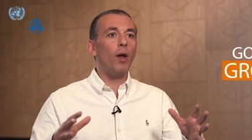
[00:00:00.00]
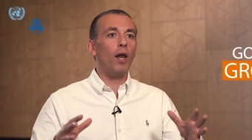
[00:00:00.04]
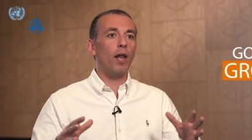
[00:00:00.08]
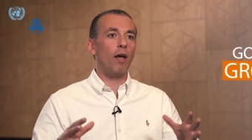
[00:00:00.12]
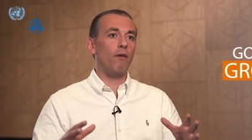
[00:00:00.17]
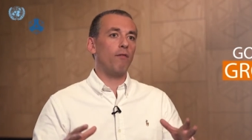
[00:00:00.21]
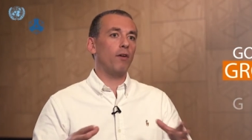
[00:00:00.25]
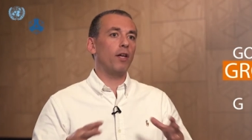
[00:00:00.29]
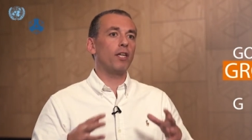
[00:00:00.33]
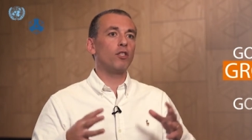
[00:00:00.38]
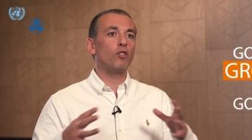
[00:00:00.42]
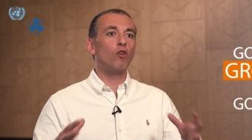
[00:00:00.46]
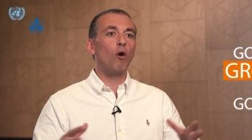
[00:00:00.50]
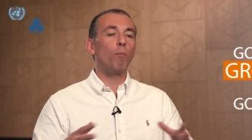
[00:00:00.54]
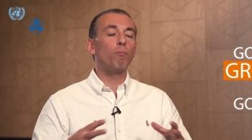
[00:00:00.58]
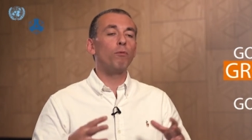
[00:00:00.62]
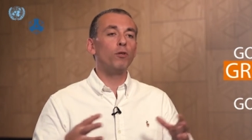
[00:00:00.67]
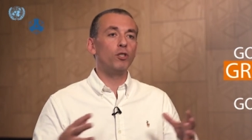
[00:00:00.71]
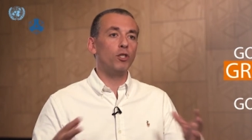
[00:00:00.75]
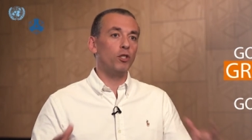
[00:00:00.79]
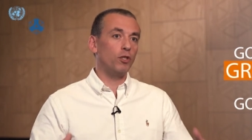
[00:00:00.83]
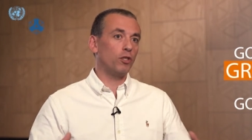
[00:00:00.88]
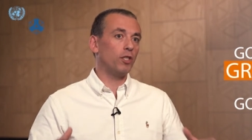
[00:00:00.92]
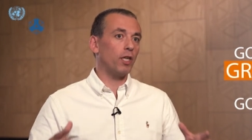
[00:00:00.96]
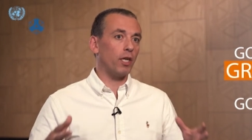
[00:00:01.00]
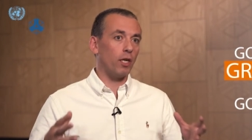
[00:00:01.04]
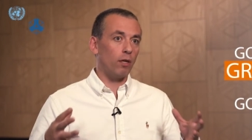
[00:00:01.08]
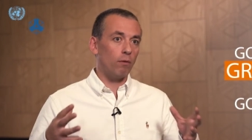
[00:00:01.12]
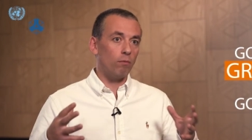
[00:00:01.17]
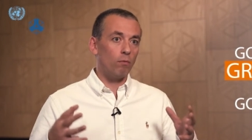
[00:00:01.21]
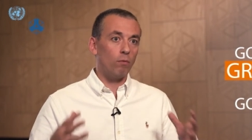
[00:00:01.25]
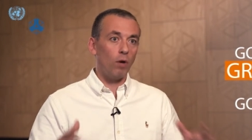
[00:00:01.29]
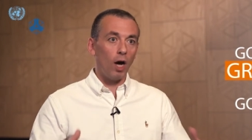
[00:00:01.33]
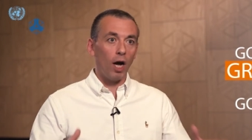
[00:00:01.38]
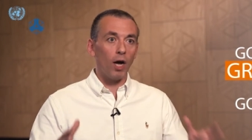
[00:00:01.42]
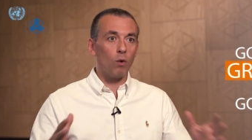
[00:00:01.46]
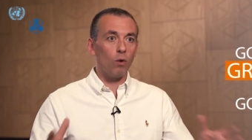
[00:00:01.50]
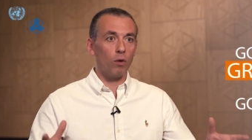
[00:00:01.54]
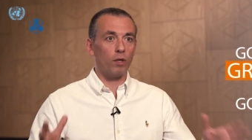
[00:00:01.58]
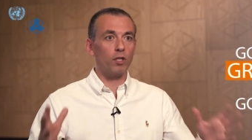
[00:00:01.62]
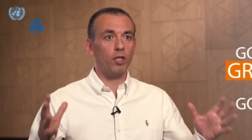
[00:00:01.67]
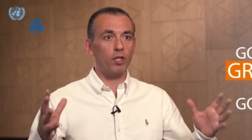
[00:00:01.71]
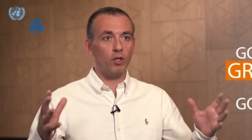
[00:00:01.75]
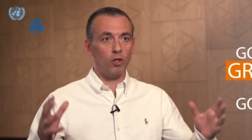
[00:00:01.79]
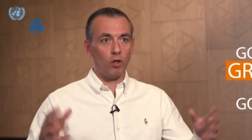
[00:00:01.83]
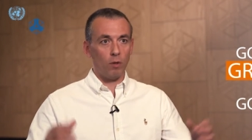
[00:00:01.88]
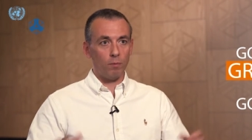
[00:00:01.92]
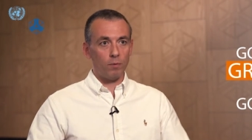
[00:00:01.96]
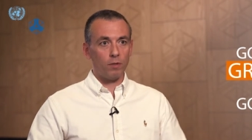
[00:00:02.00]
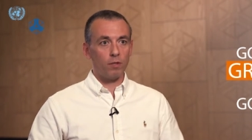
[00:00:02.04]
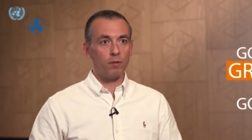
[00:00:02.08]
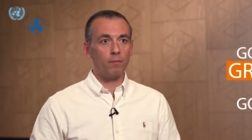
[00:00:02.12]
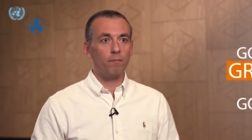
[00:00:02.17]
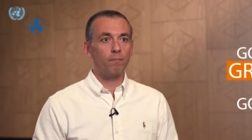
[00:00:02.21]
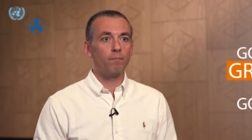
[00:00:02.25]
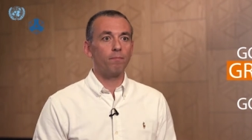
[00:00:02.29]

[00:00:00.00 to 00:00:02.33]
level, it's not producing high quality jobs.